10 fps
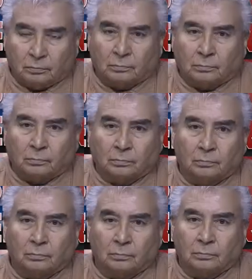
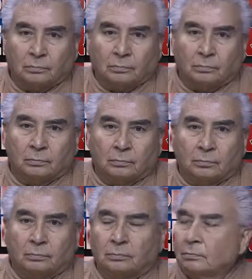
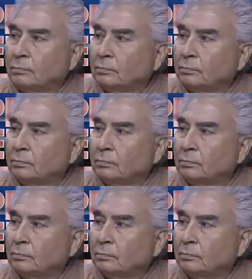This person isn't speaking.